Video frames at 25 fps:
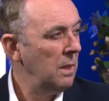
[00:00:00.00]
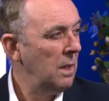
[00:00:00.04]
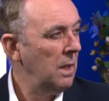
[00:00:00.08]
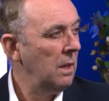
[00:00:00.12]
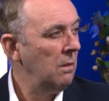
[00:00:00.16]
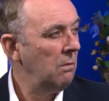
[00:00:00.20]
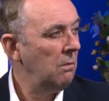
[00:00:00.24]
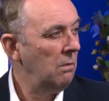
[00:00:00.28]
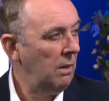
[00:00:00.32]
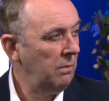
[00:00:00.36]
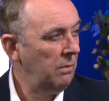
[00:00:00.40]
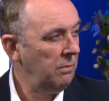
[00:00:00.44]

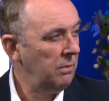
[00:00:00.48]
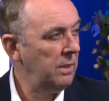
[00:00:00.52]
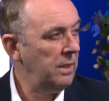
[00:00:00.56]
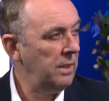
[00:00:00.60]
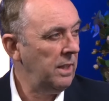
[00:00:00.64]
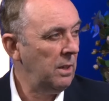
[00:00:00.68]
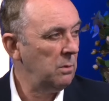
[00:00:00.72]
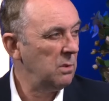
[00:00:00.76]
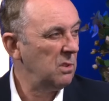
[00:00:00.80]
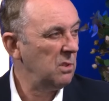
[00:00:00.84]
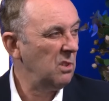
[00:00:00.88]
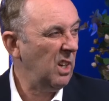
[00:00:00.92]
Roughly, and
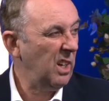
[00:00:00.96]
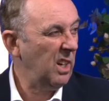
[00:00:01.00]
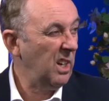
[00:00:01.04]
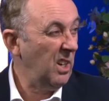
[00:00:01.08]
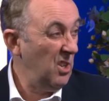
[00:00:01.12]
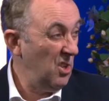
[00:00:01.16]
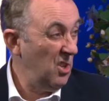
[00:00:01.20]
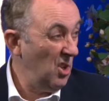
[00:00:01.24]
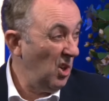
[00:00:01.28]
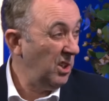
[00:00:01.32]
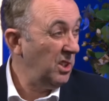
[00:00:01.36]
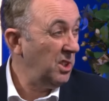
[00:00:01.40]
that was like a
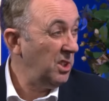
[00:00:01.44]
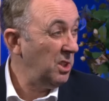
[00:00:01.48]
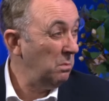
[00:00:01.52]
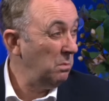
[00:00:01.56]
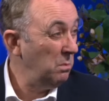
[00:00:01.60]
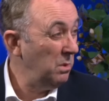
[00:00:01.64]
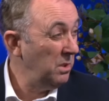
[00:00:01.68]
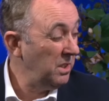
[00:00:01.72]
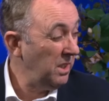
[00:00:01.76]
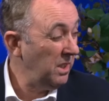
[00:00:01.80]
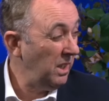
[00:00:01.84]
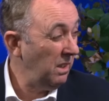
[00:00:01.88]

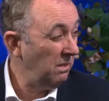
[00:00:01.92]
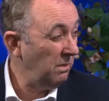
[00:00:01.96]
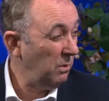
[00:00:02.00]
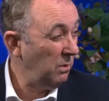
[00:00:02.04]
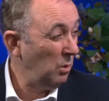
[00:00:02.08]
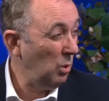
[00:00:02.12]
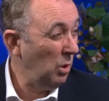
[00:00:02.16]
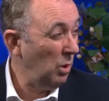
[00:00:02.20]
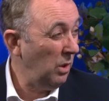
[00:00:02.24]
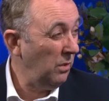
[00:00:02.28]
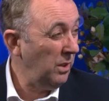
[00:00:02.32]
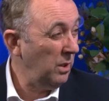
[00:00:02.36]
90%
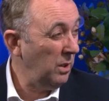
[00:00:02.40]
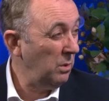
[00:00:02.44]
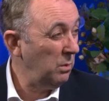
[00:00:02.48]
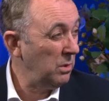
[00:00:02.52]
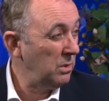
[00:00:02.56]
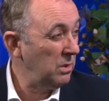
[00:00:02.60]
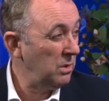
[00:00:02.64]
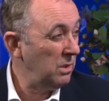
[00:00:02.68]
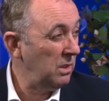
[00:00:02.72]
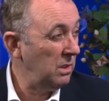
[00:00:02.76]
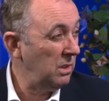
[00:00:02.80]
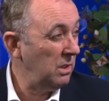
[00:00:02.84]
fall, I think, wasn't it?